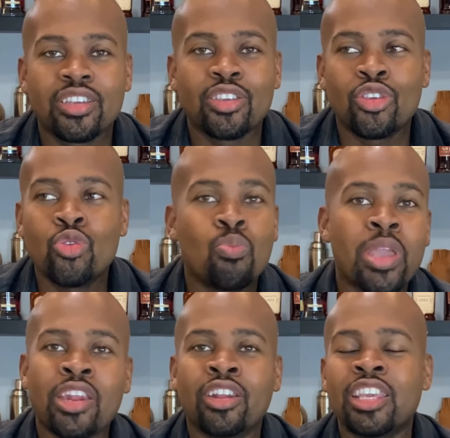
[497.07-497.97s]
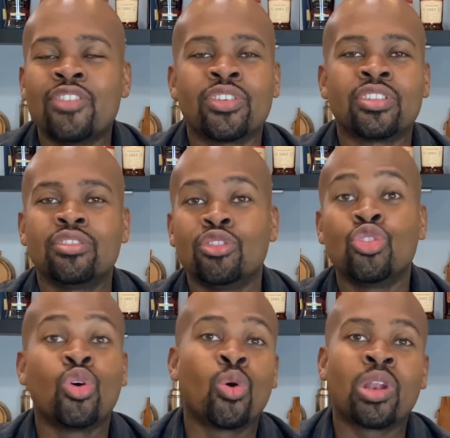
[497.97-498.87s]
you may not even
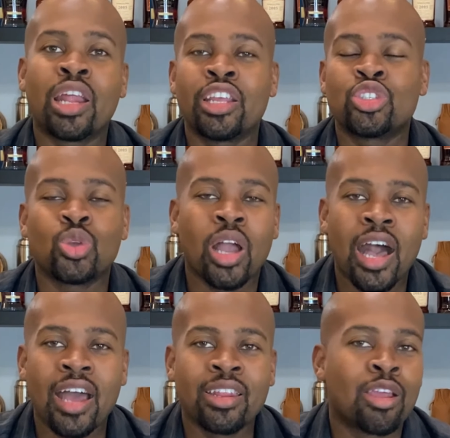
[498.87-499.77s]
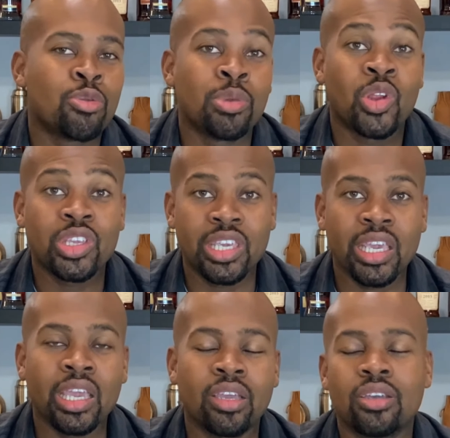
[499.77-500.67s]
know that they're sugar added and you may not care
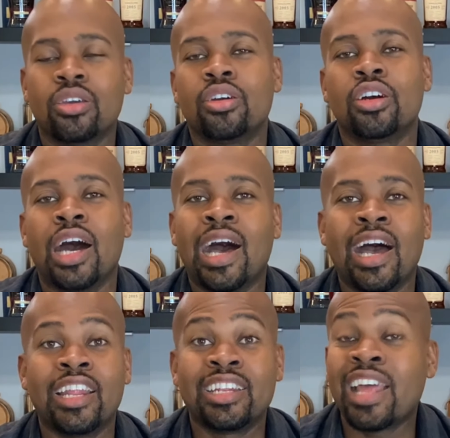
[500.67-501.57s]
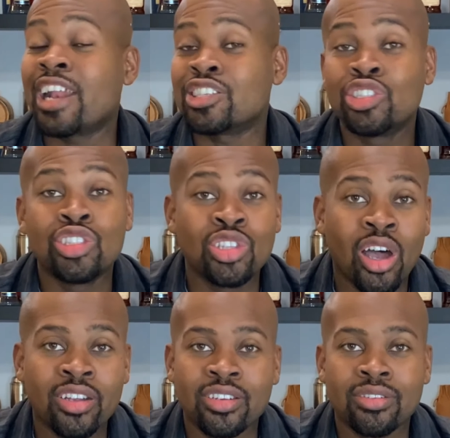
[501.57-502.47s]
and uh, that is
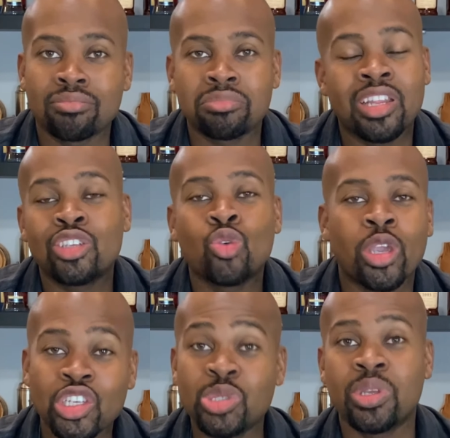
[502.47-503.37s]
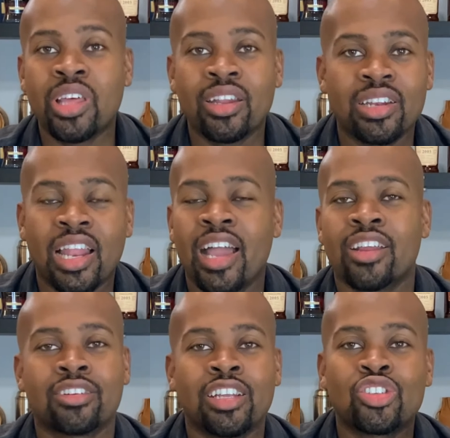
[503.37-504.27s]
not there's no issue with that
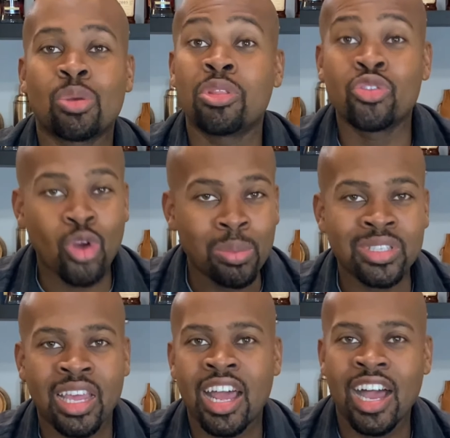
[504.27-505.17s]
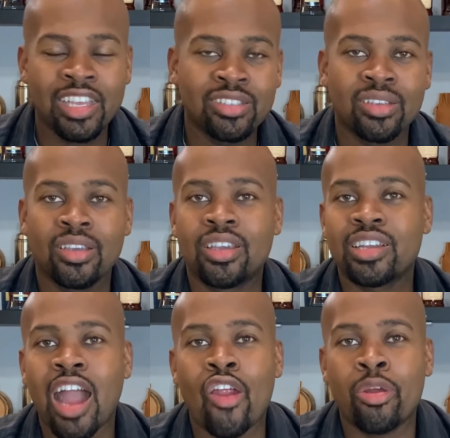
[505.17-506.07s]
like there's some of the rums that has
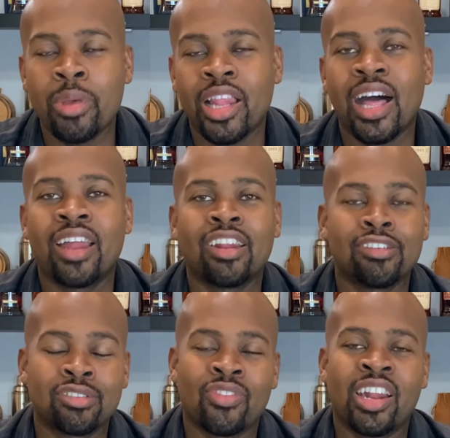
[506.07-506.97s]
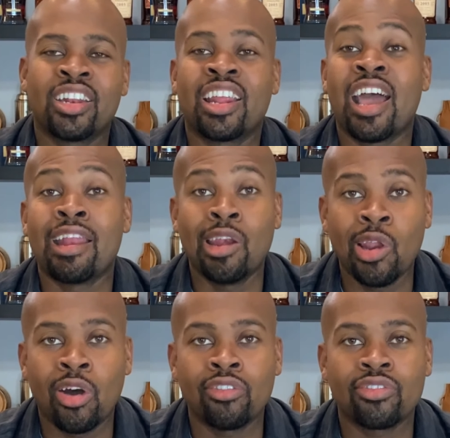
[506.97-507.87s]
caramel added and stuff like that that i
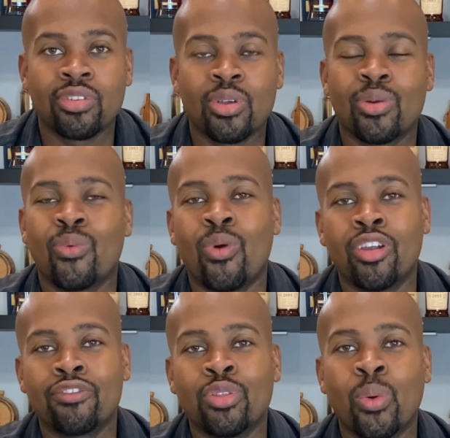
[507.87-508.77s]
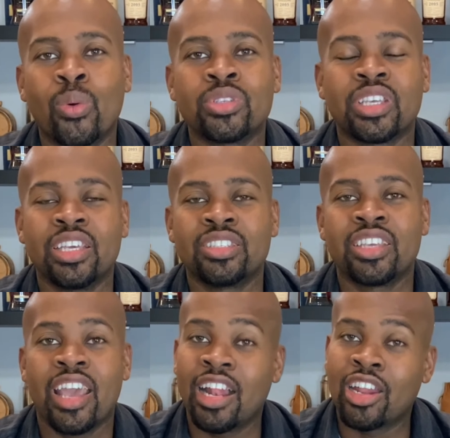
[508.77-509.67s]
love one of those is the
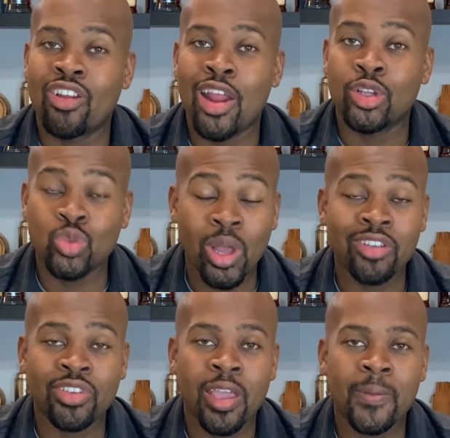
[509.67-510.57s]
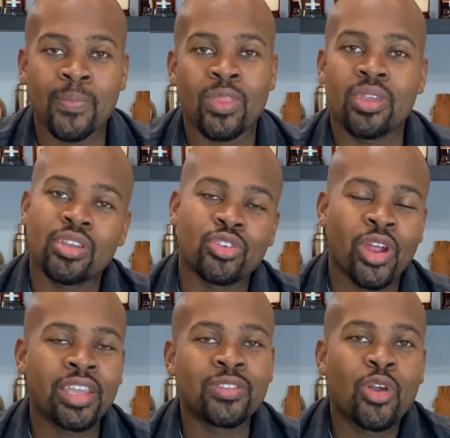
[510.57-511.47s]
El Dorado 12 year
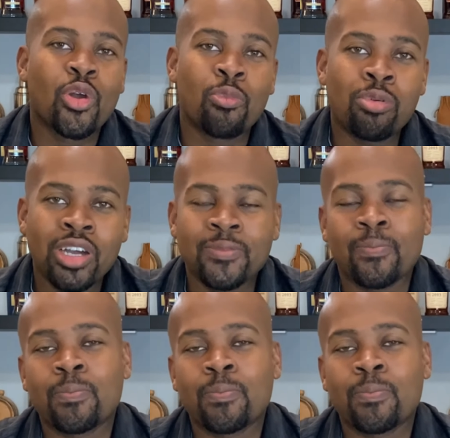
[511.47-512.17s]
right but